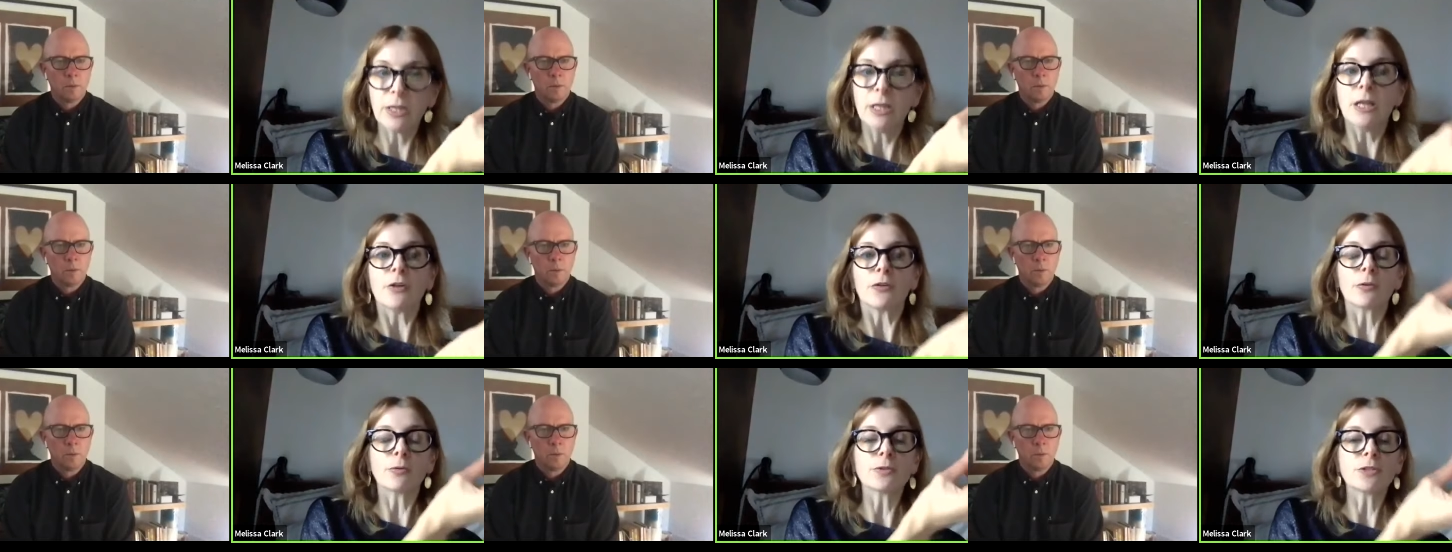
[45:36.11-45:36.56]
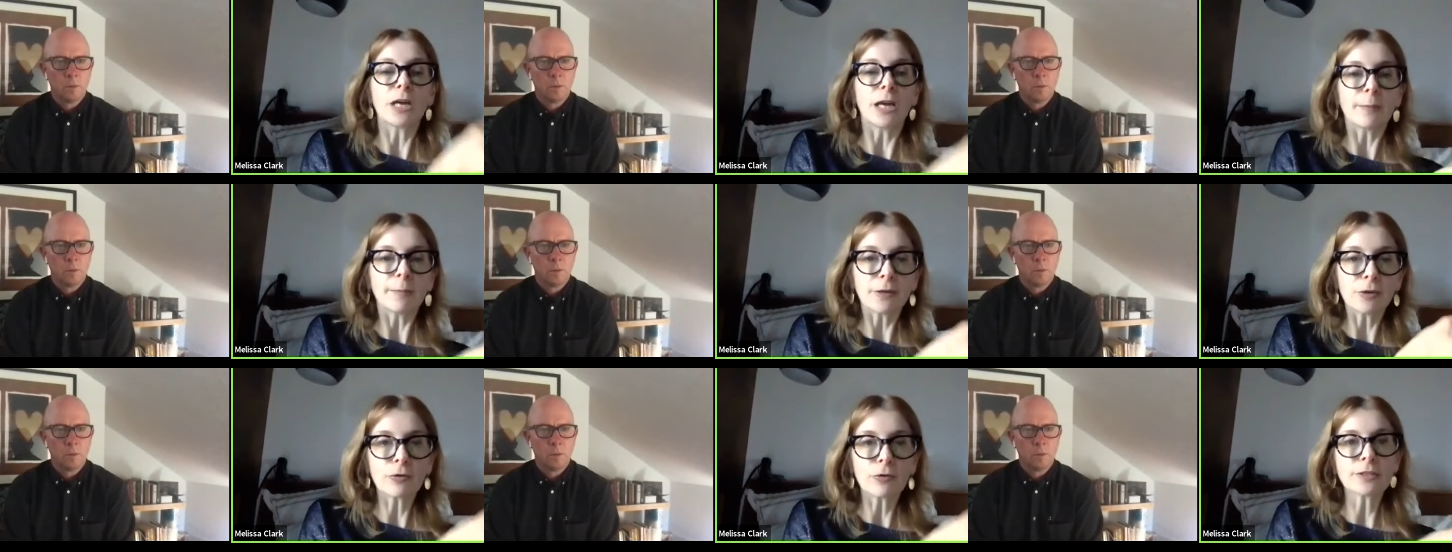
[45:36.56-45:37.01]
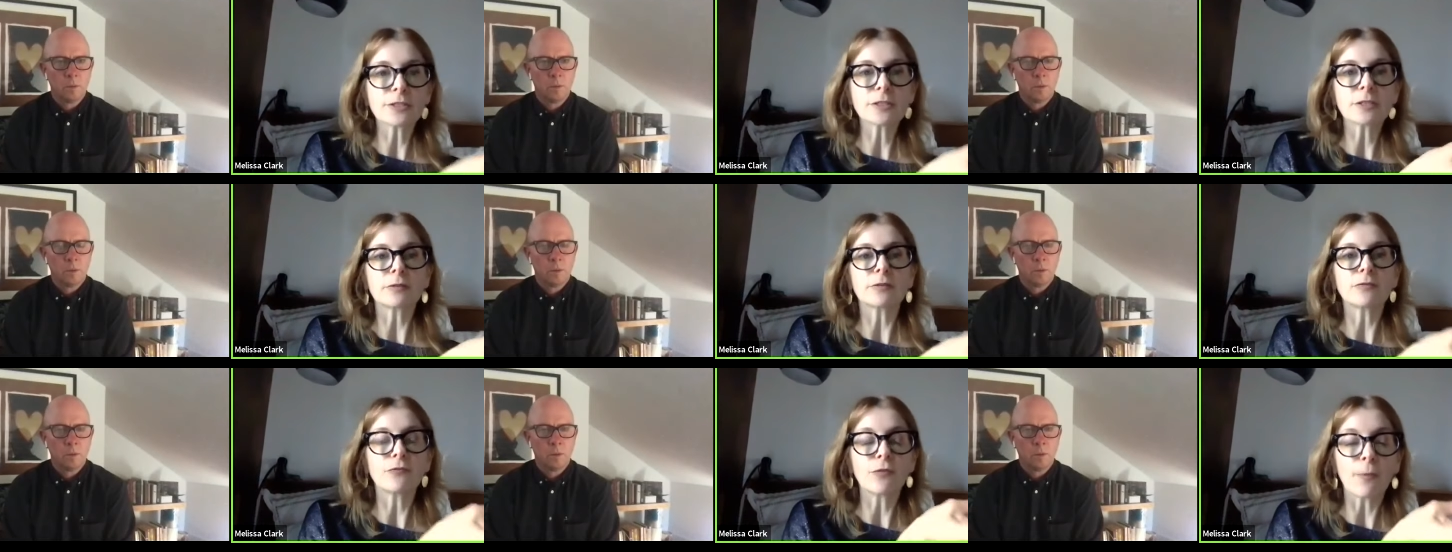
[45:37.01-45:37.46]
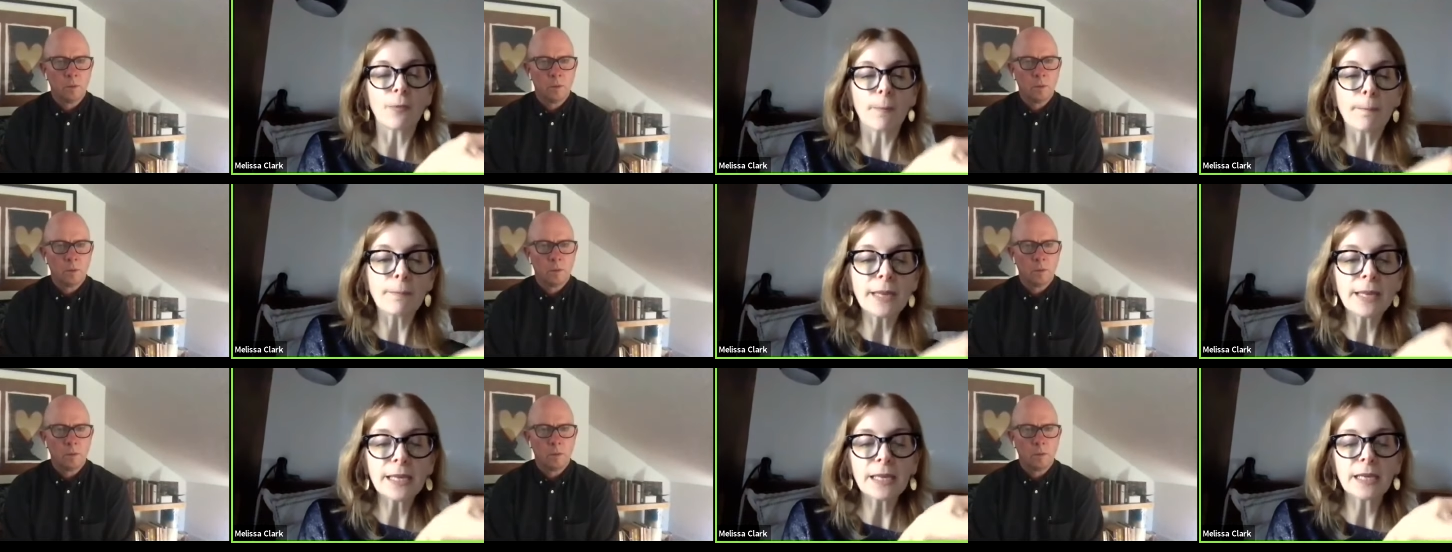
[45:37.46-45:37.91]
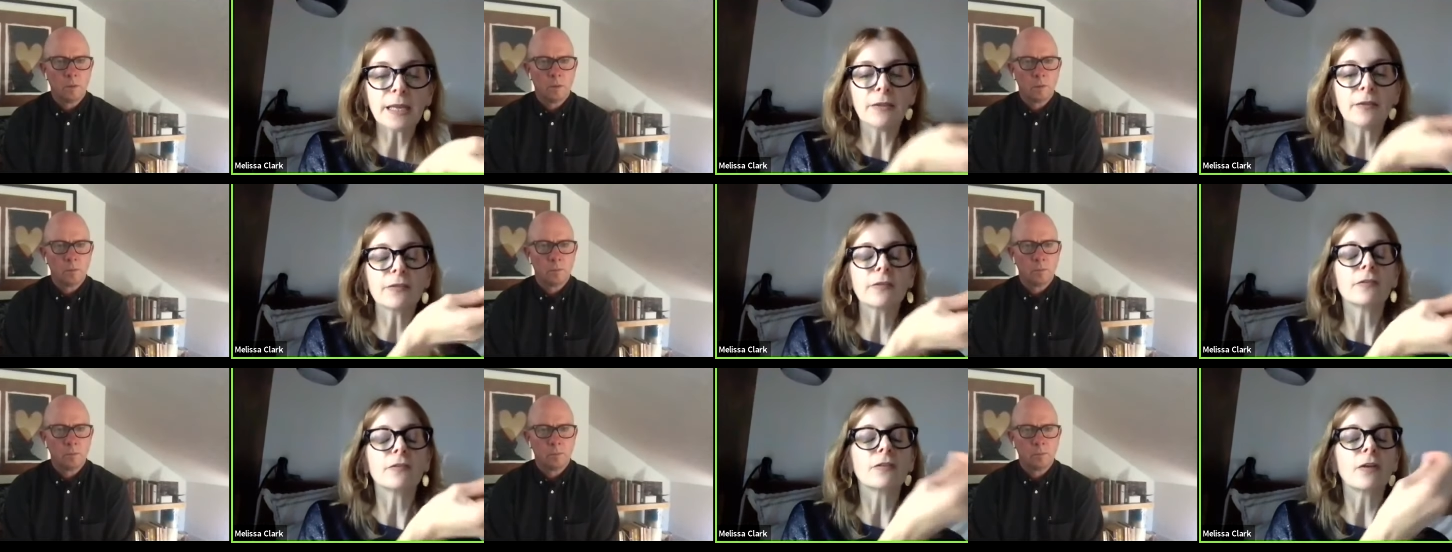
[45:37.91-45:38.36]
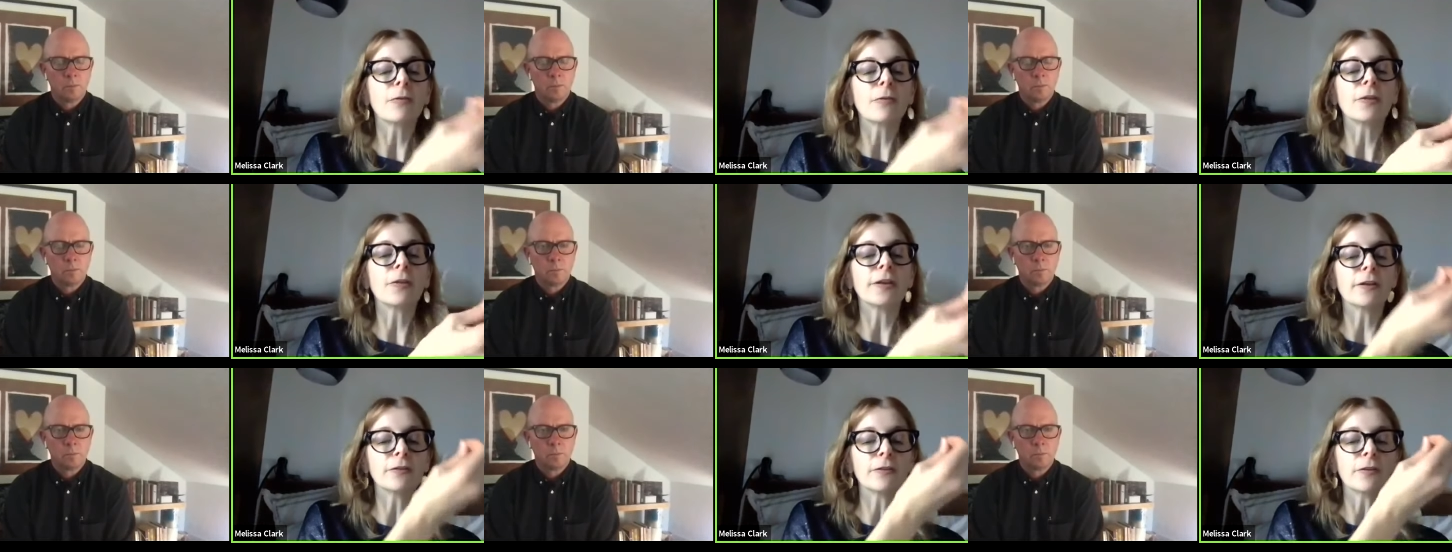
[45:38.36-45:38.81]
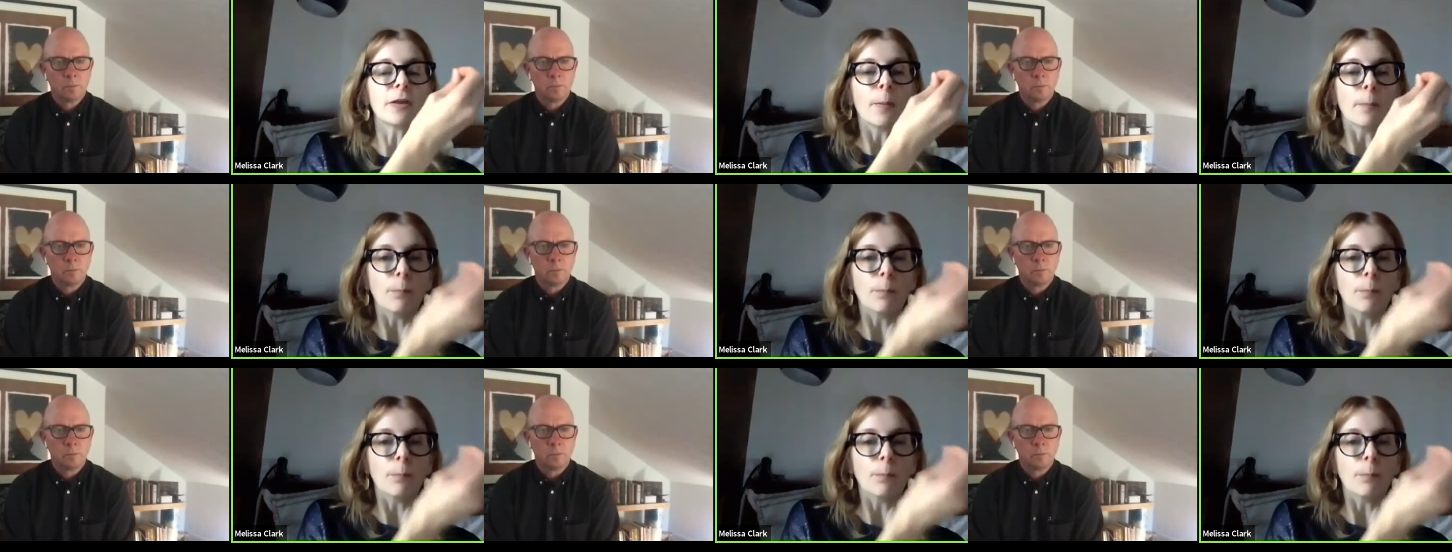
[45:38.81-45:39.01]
Speaker 1: So Diamond Crystal for me is the salt that is